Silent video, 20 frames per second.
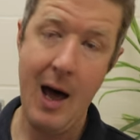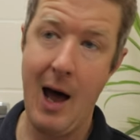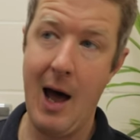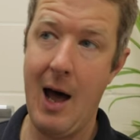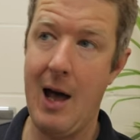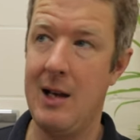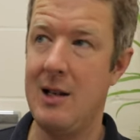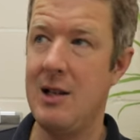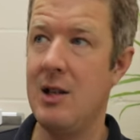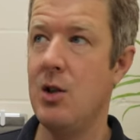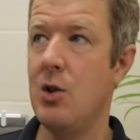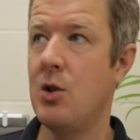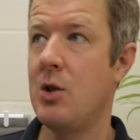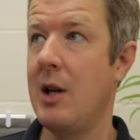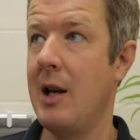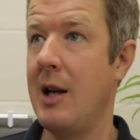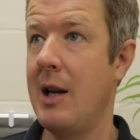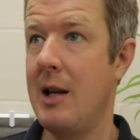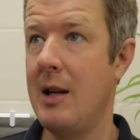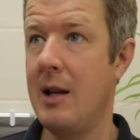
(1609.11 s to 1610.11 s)
And
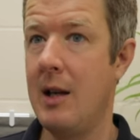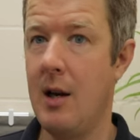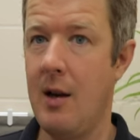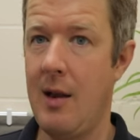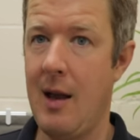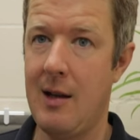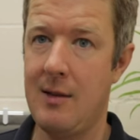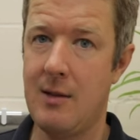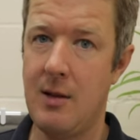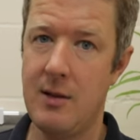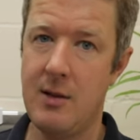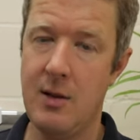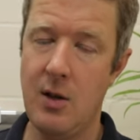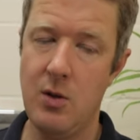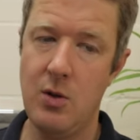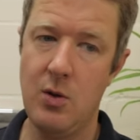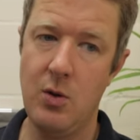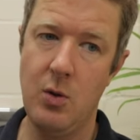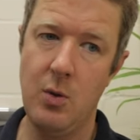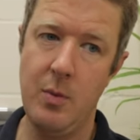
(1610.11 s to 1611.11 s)
usually, you know, that's our
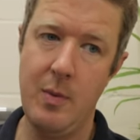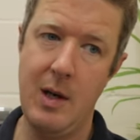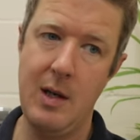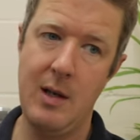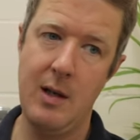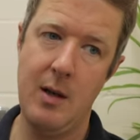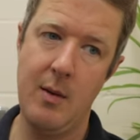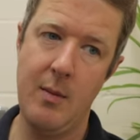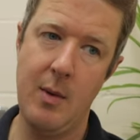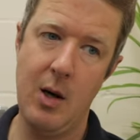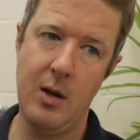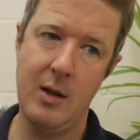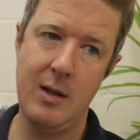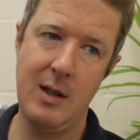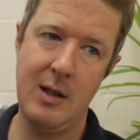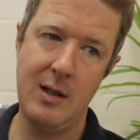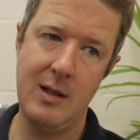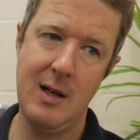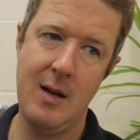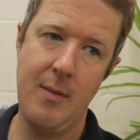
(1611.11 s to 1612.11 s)
social media
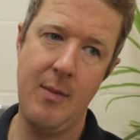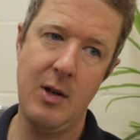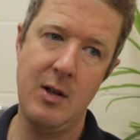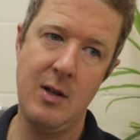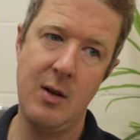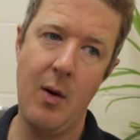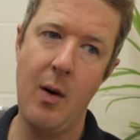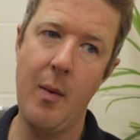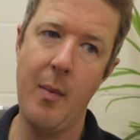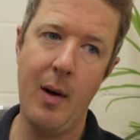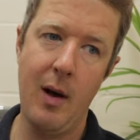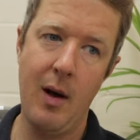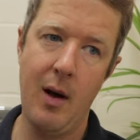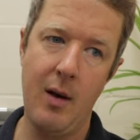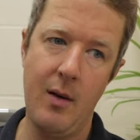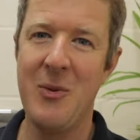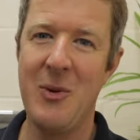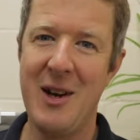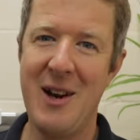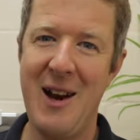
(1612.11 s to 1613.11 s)
marketing team that do it, but
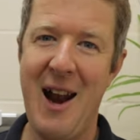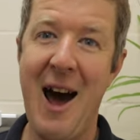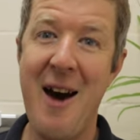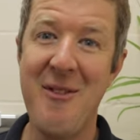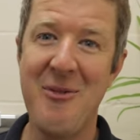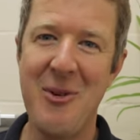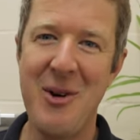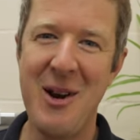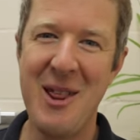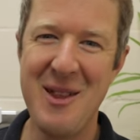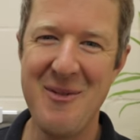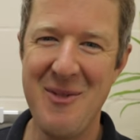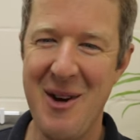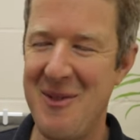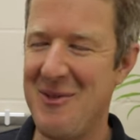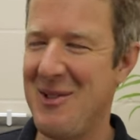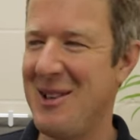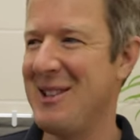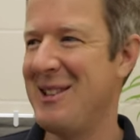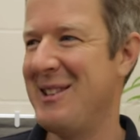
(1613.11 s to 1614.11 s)
we don't have one at the
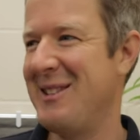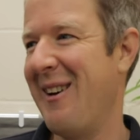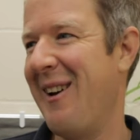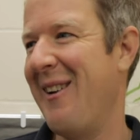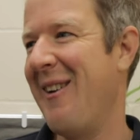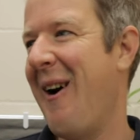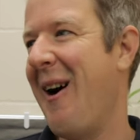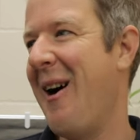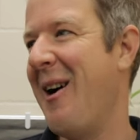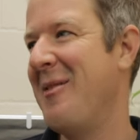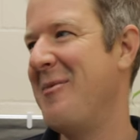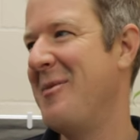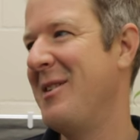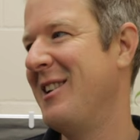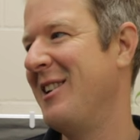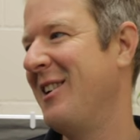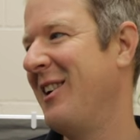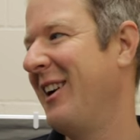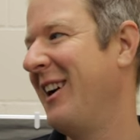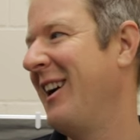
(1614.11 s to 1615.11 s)
moment, so I've been
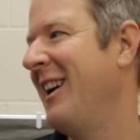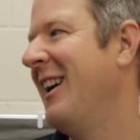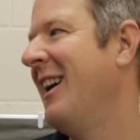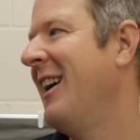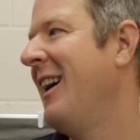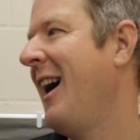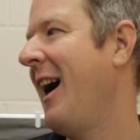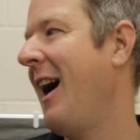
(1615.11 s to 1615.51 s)
doing it,